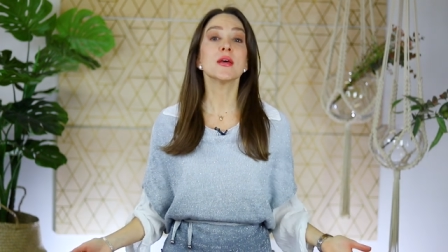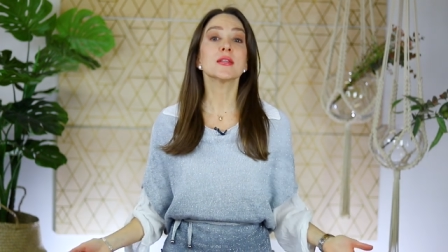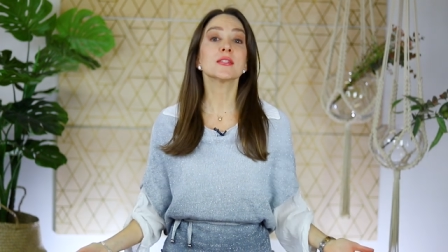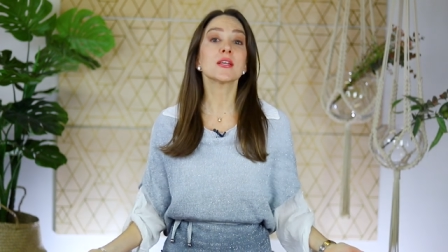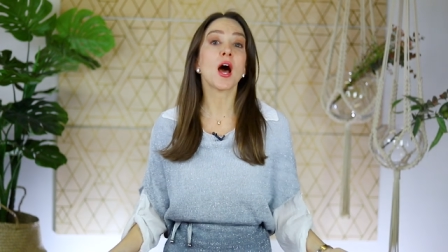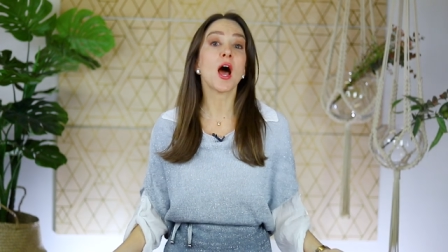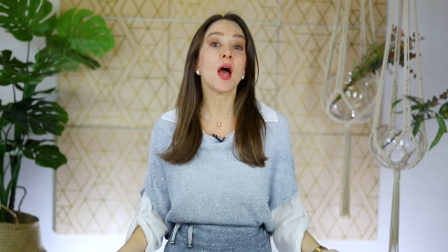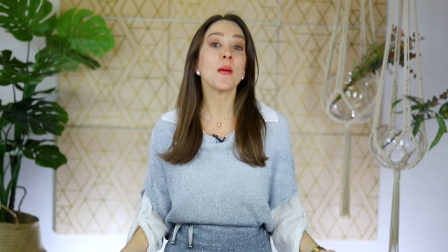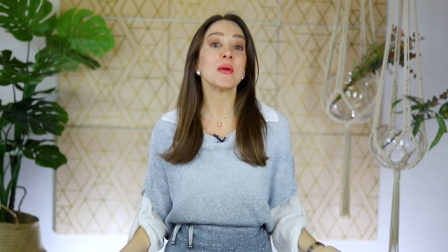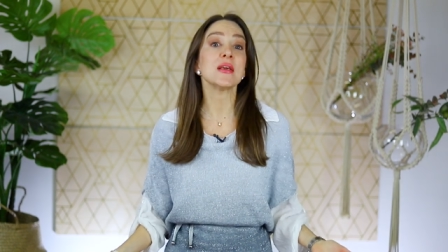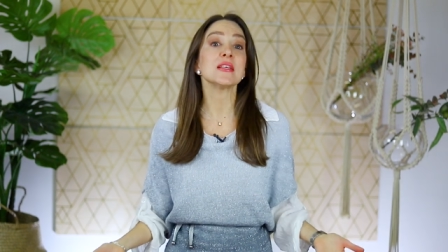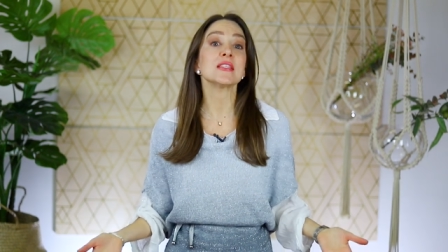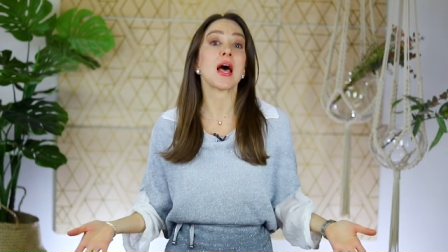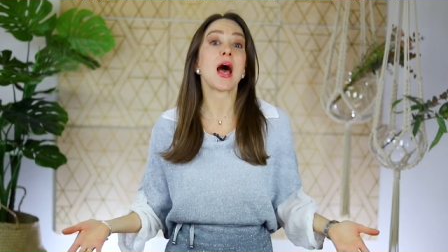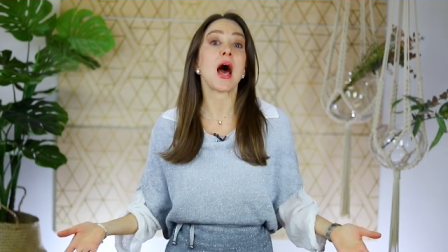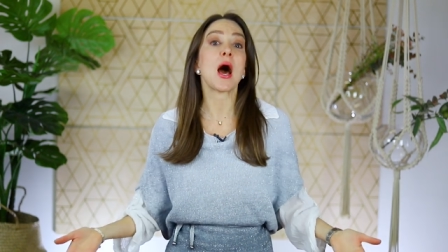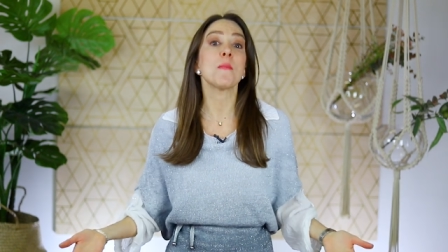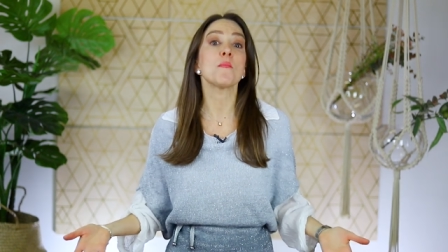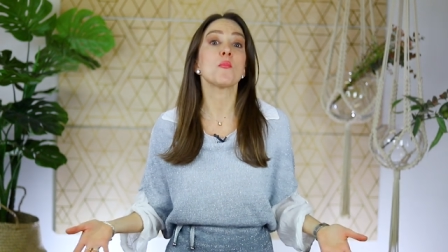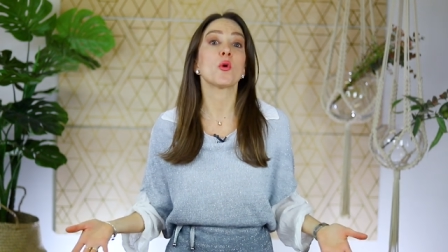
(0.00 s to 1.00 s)
Time is
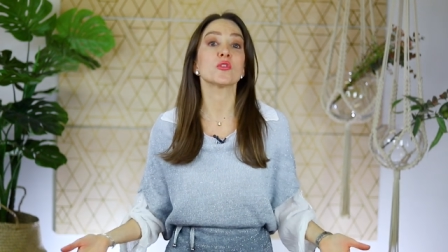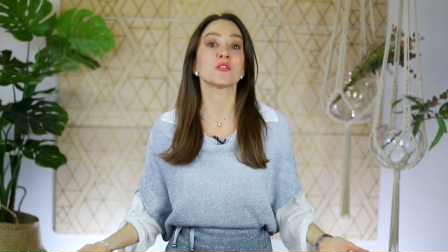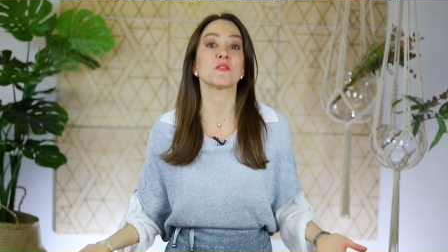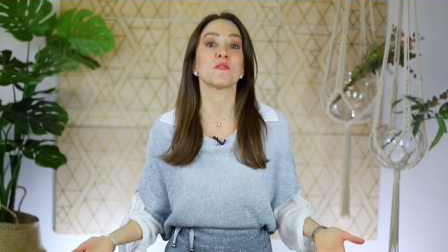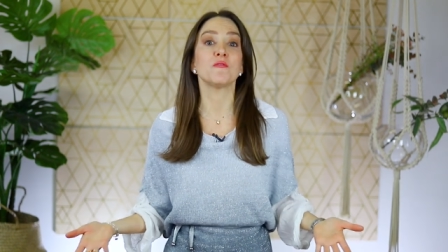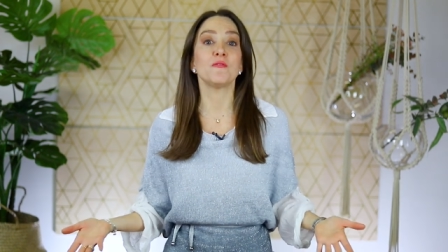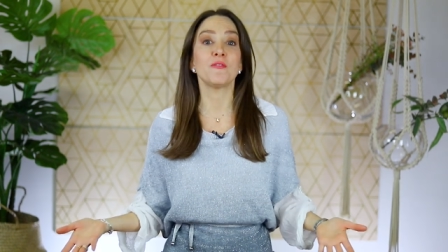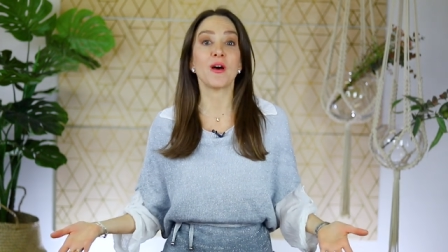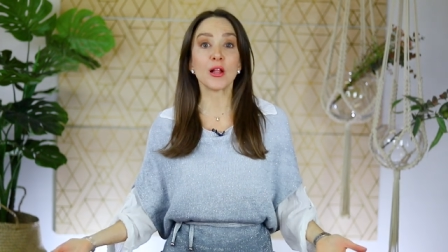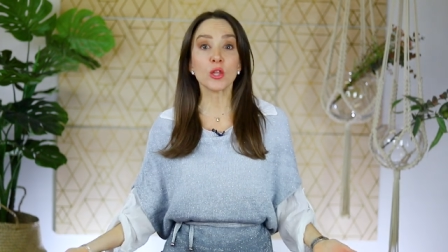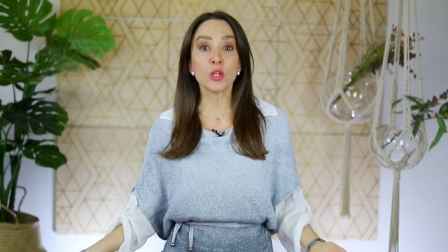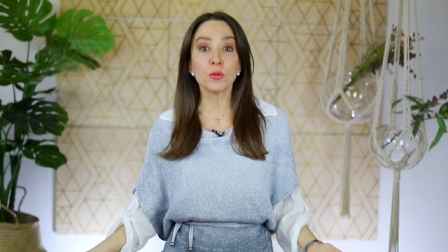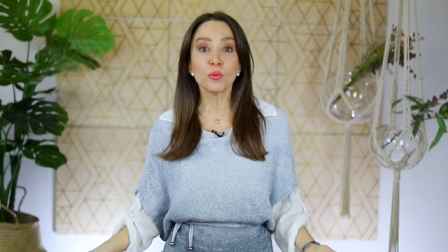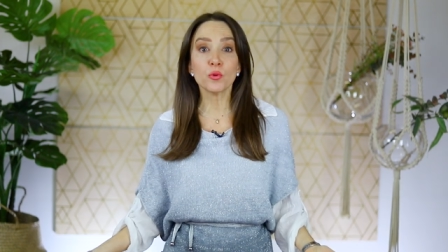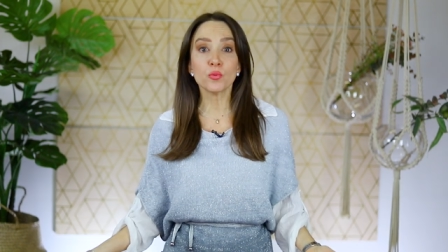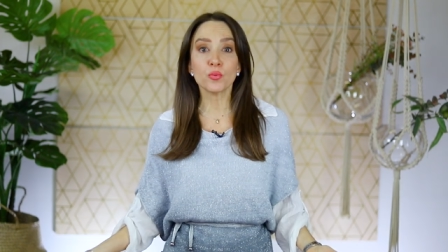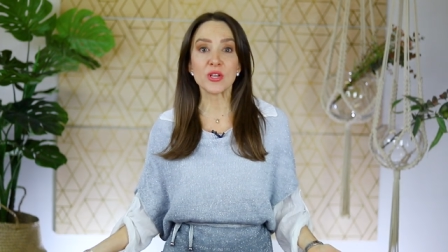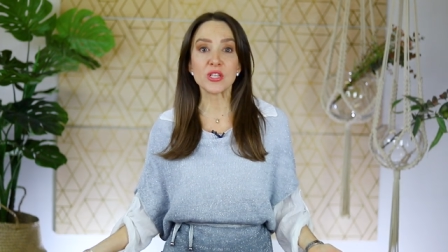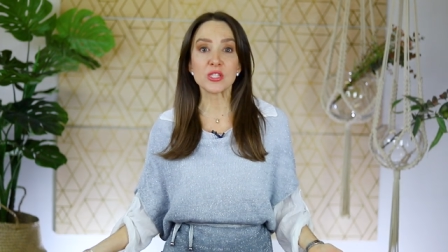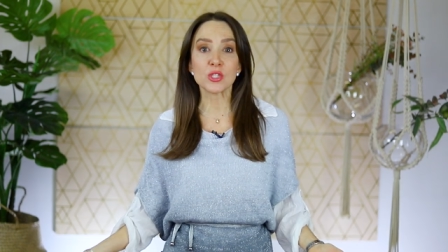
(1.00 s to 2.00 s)
our most
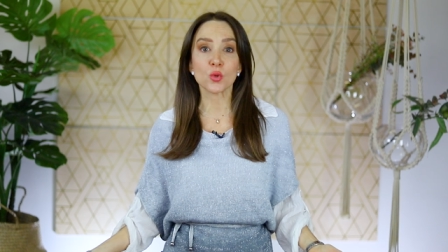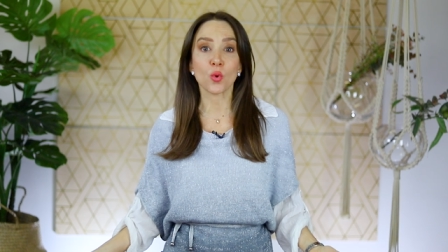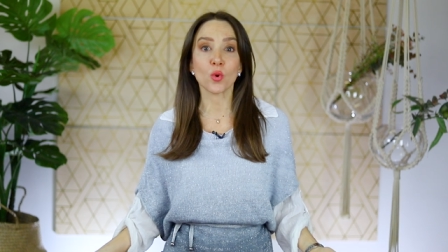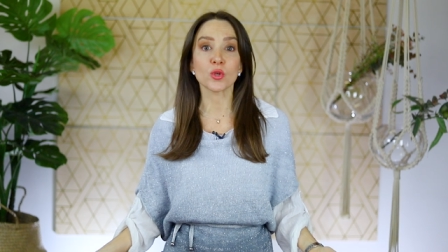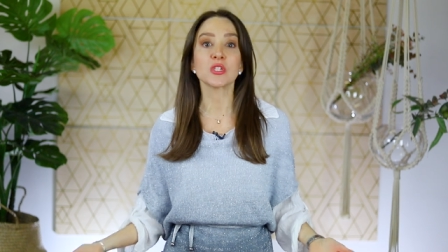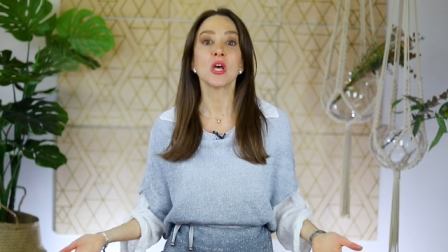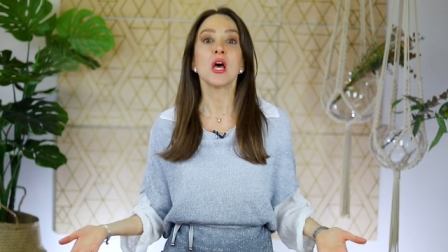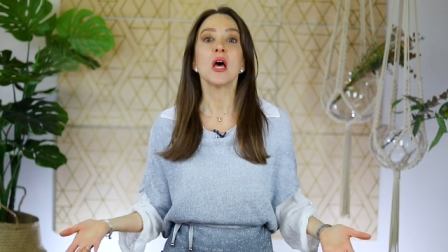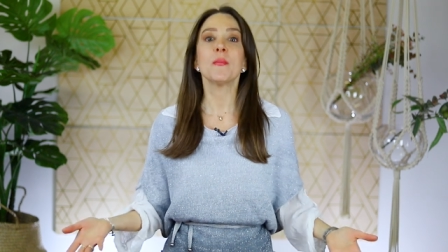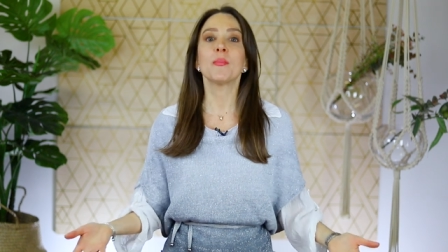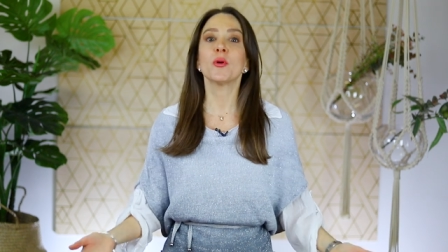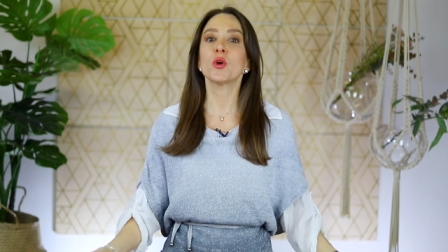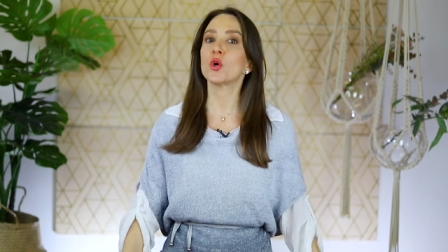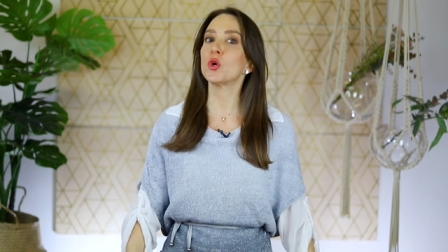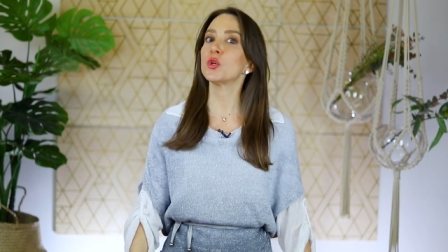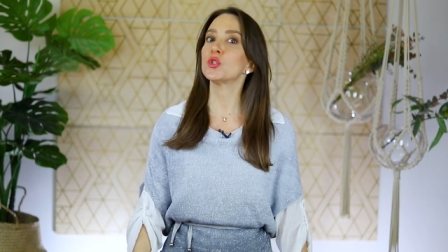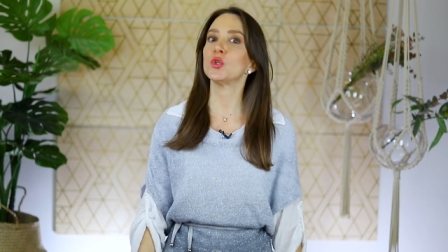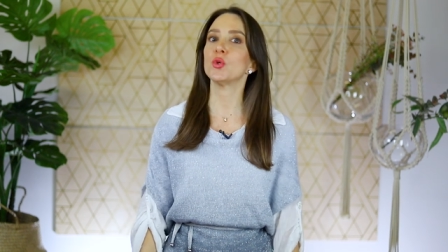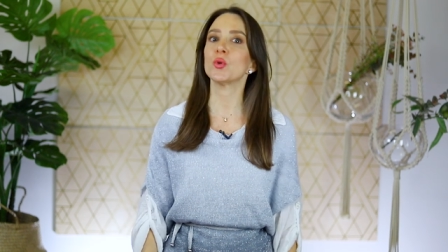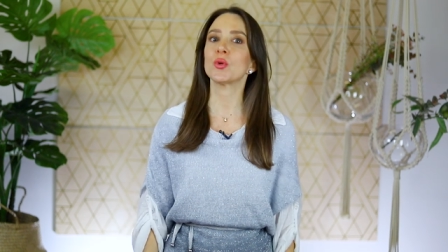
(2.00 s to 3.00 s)
valuable resource
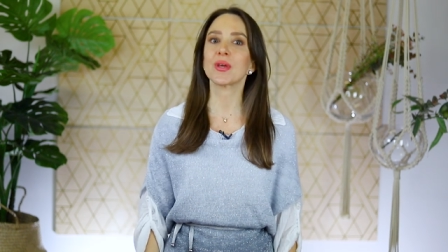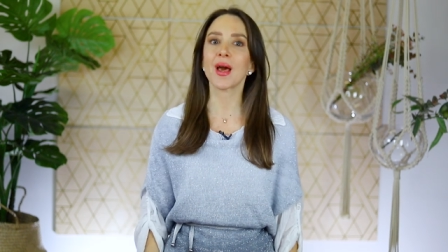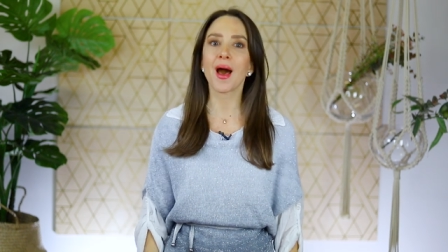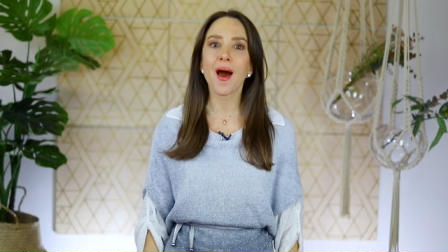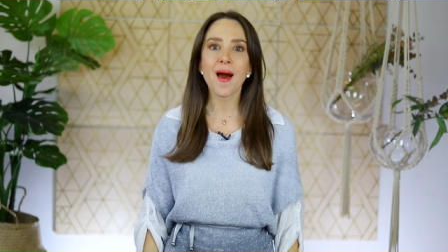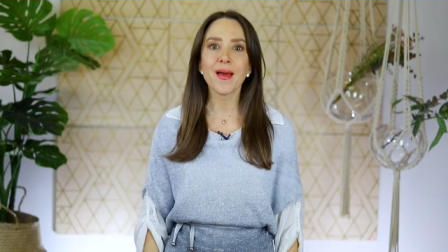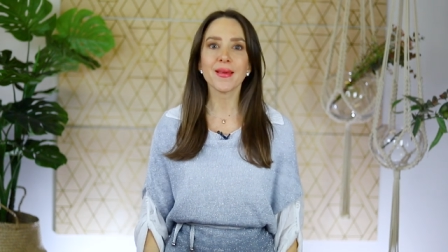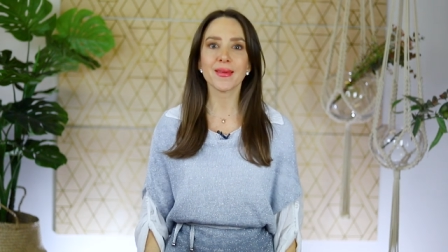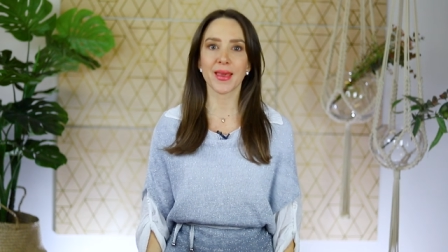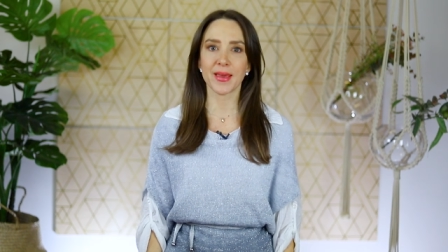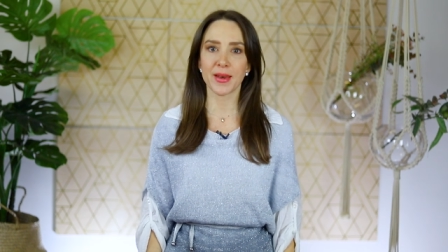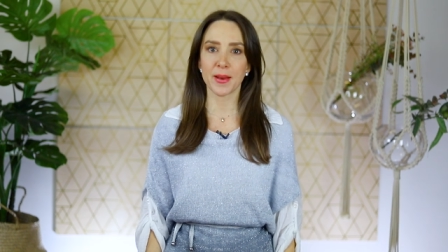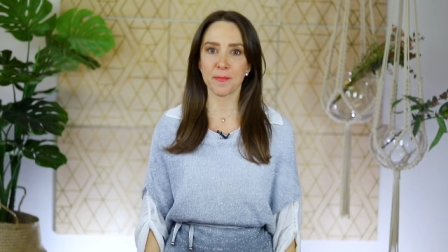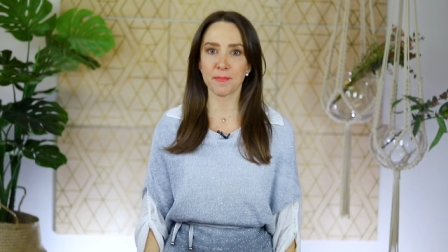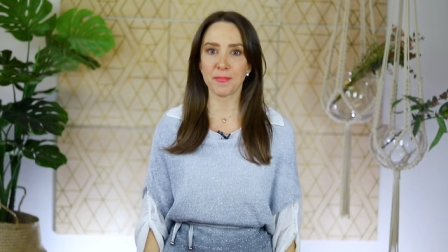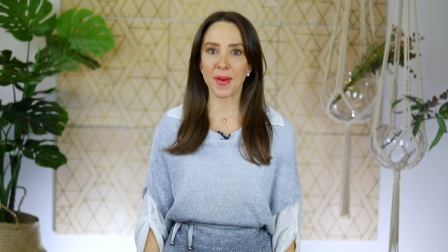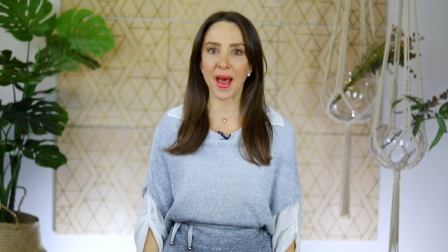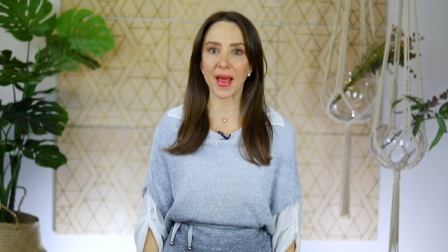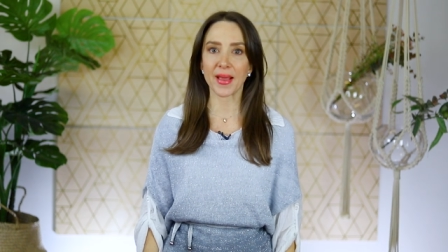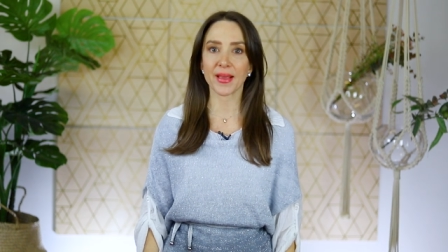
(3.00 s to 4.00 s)
because you can't get
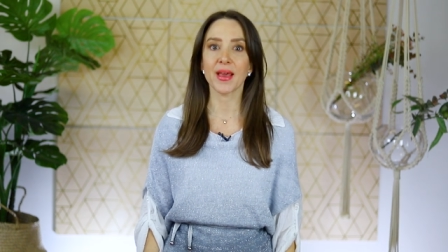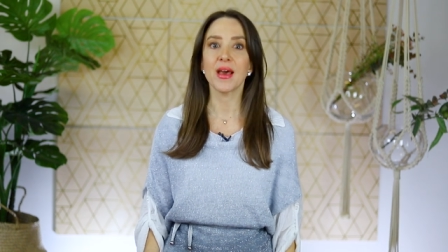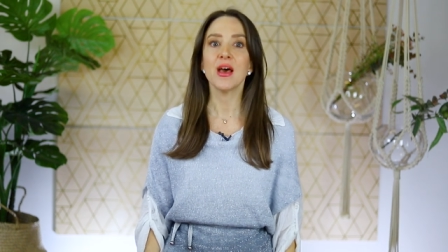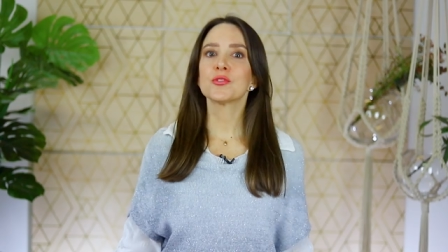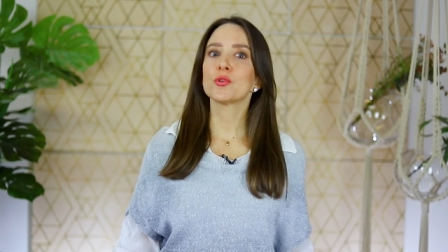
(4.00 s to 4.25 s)
it back.